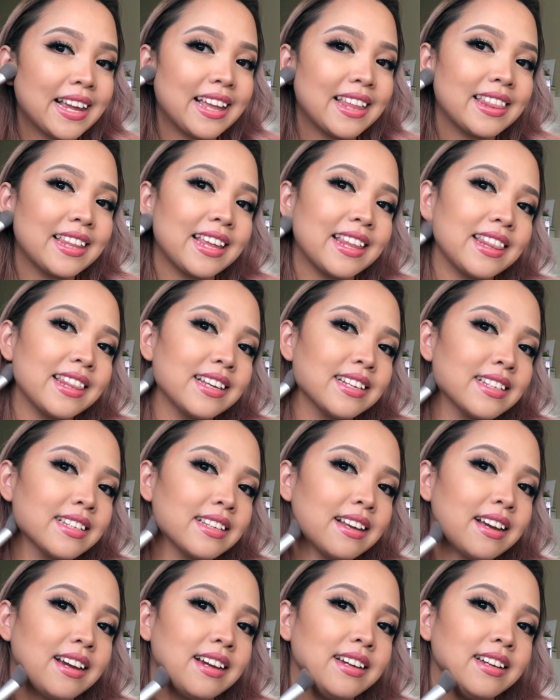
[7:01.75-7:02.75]
And then this
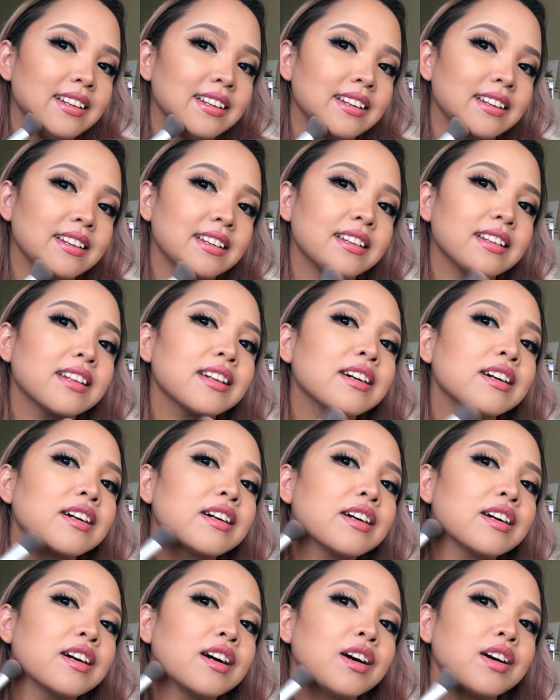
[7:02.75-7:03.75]
side,
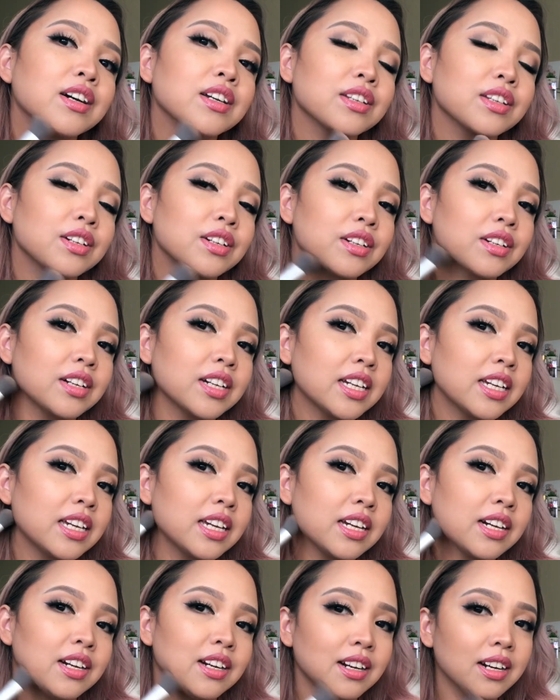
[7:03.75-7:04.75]
going through
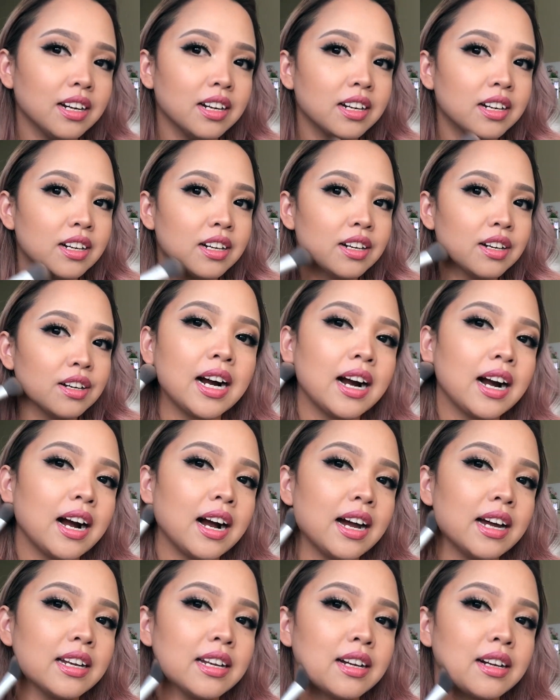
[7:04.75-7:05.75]
here,
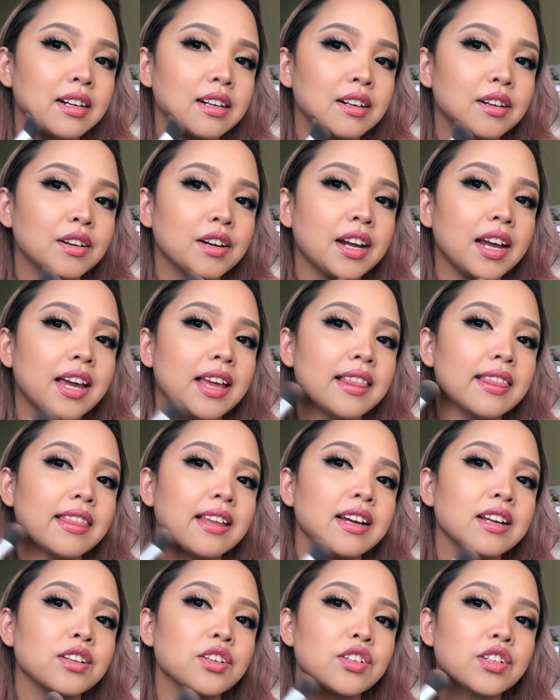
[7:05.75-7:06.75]
kind of create
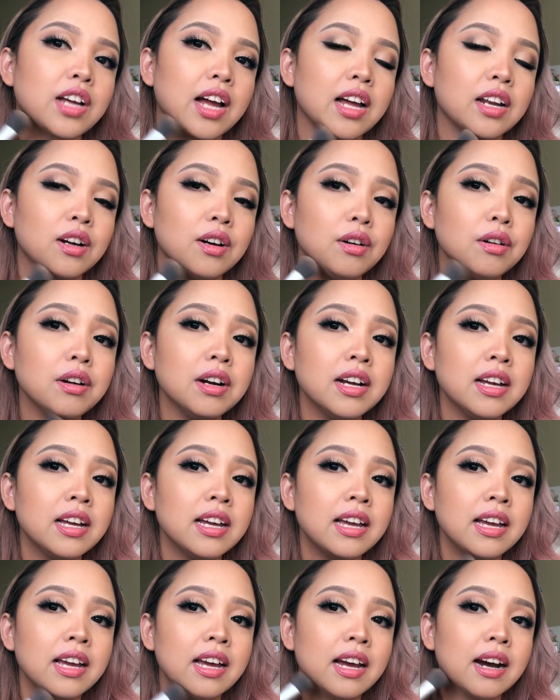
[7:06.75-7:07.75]
that shadow,
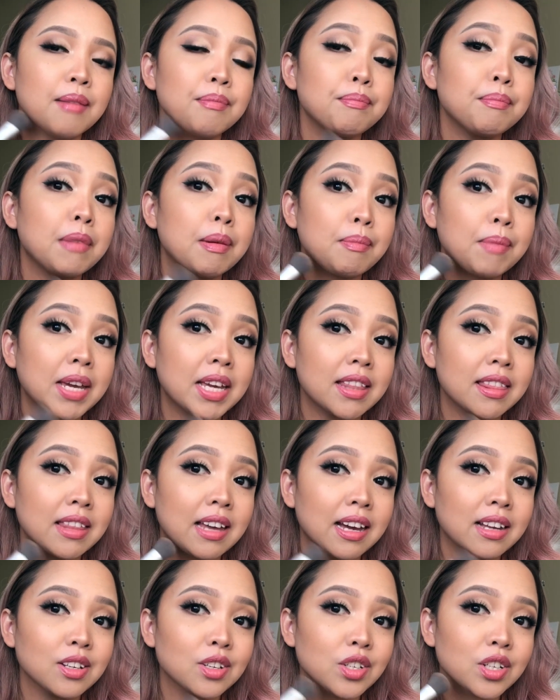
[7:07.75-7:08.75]
mimic
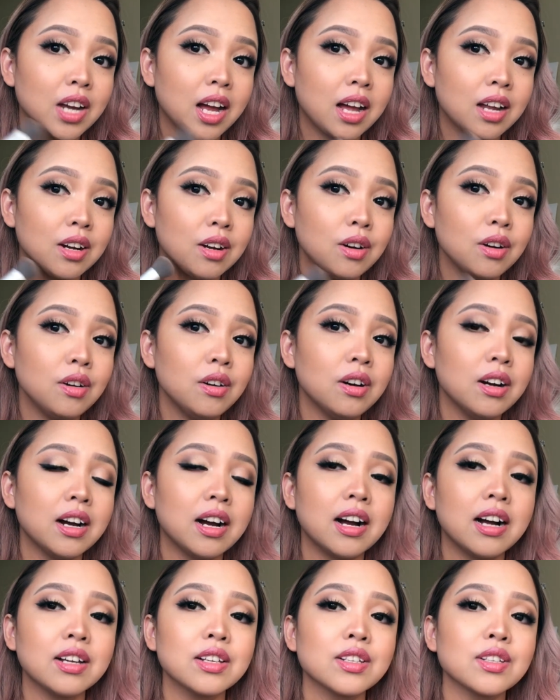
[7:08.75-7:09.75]
that shadow,
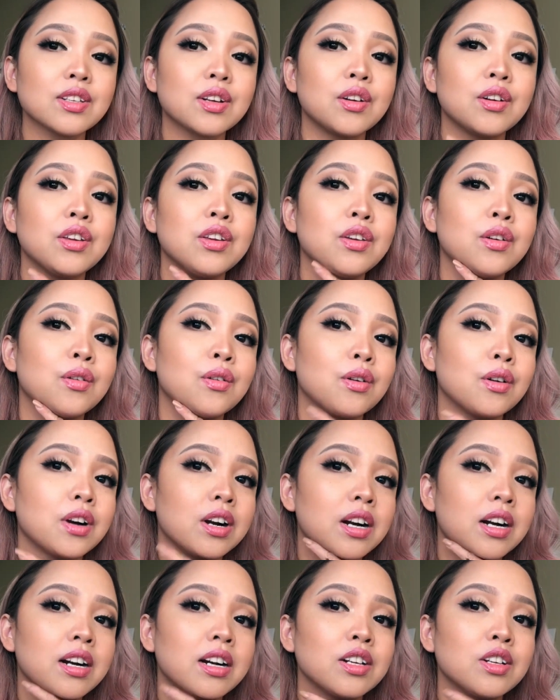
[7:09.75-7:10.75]
so
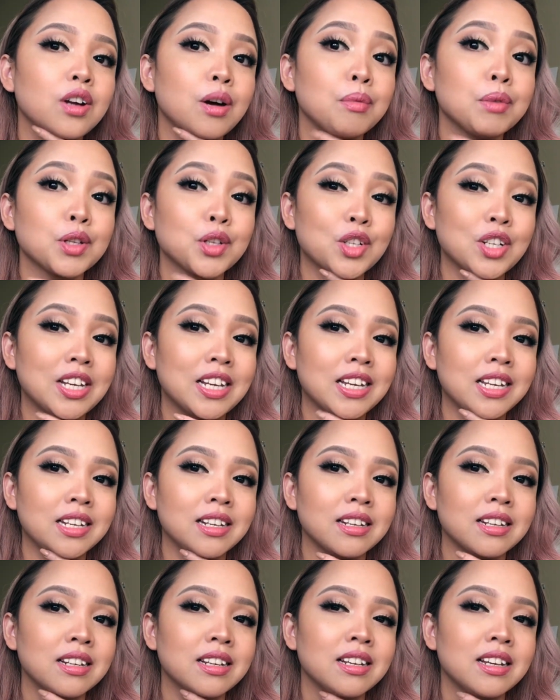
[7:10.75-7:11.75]
your double
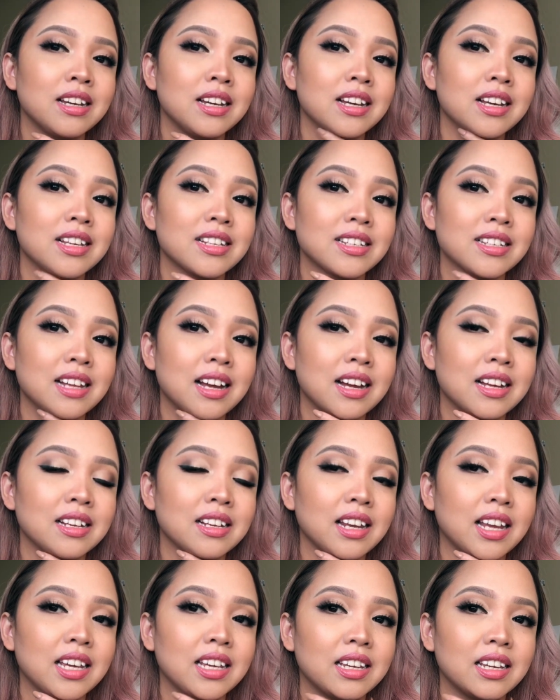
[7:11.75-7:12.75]
chin is not
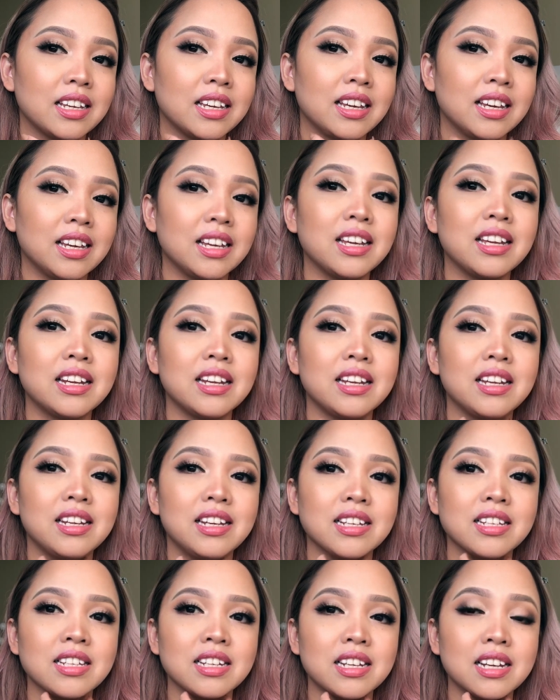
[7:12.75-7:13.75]
like it
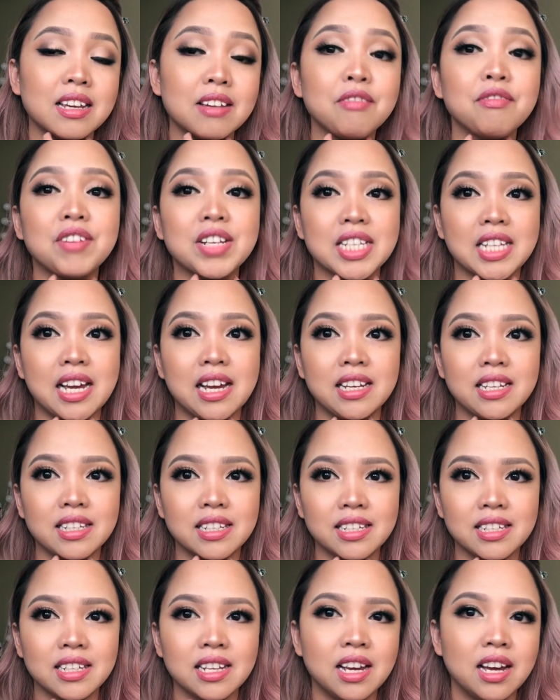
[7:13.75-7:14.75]
doesn't
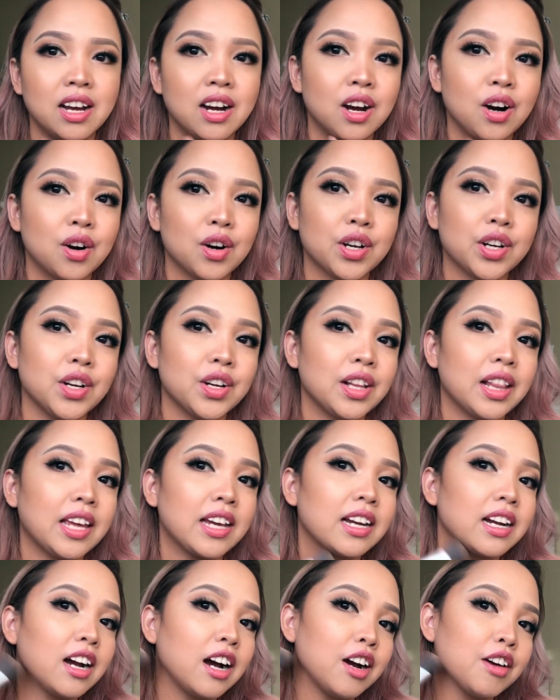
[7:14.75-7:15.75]
emphasize, or you're
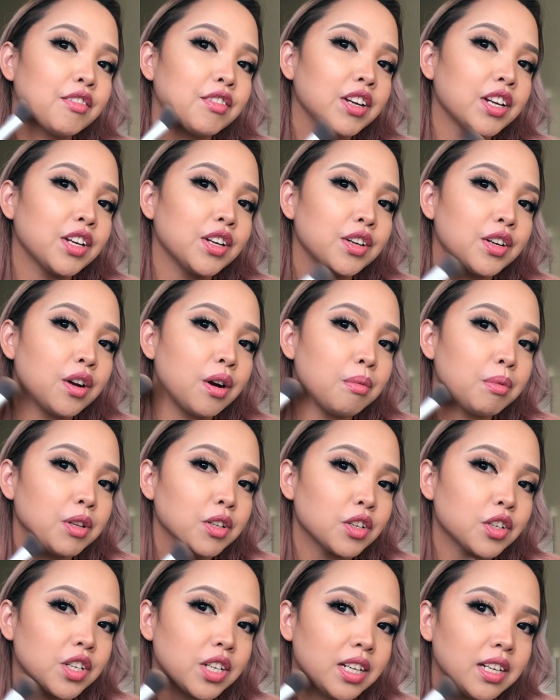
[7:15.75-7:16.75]
like covering your double
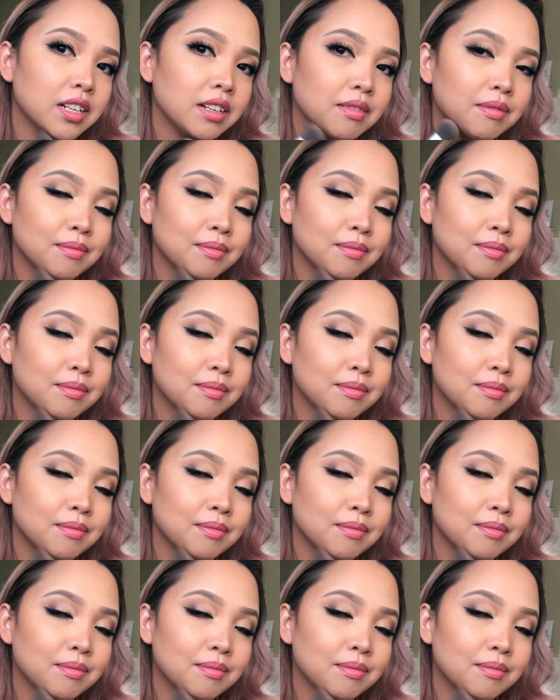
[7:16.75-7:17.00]
chin.